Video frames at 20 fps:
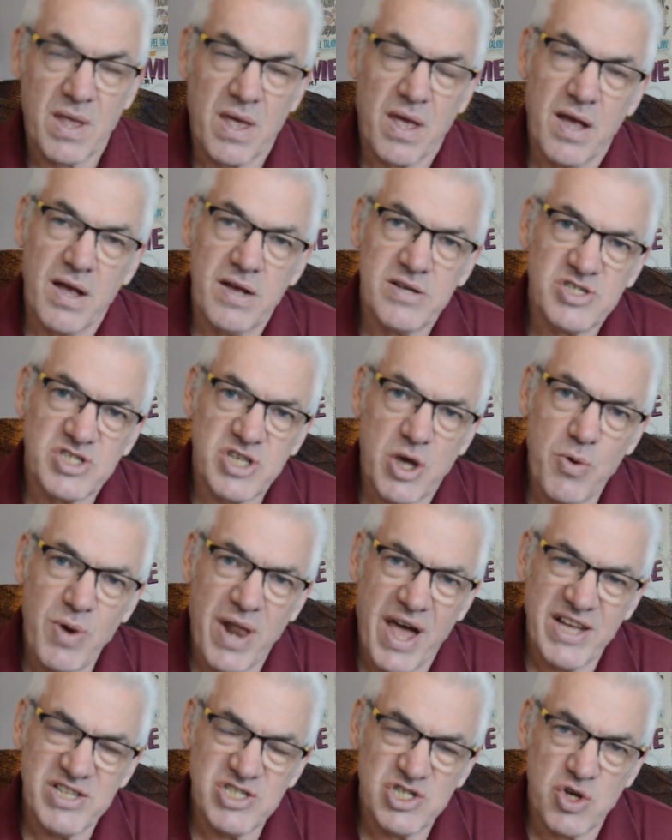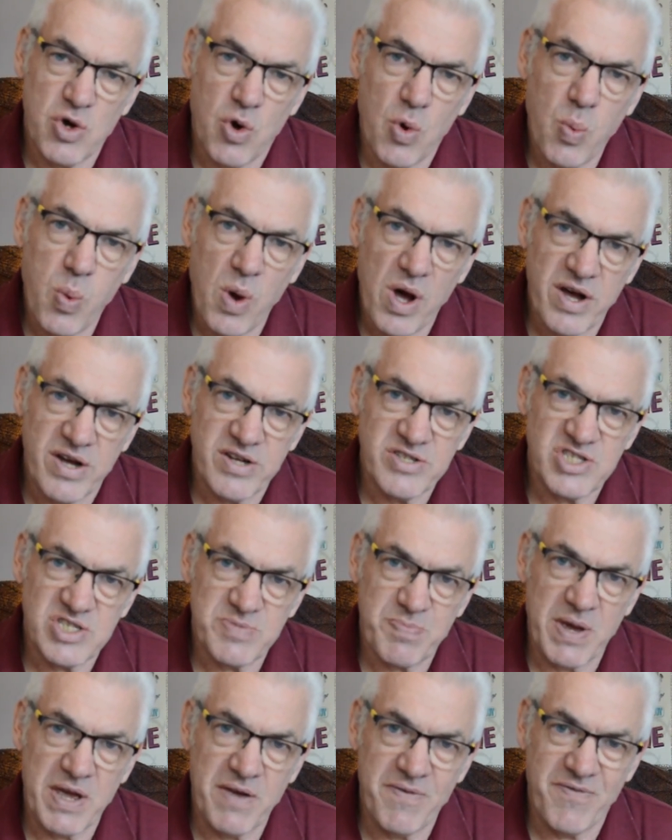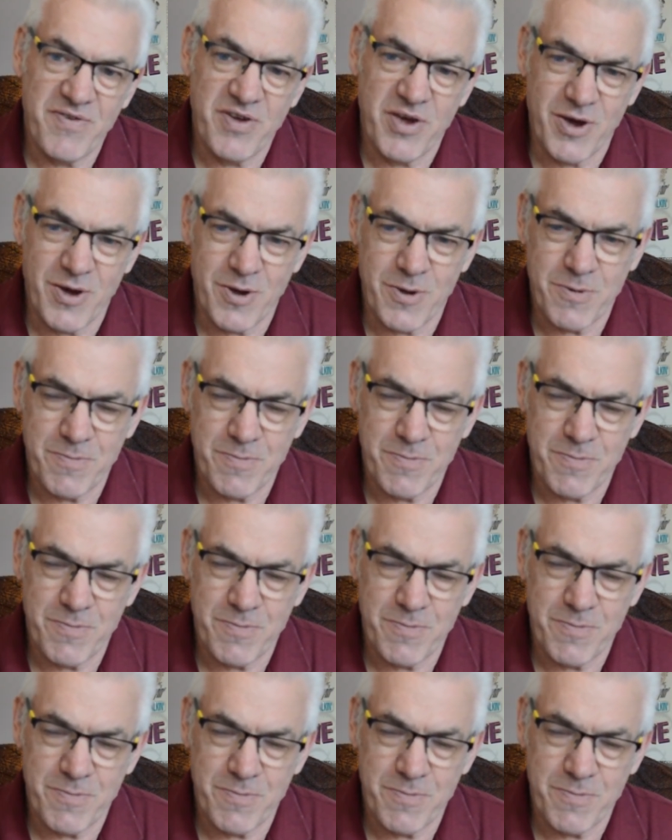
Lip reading: So let your words be few.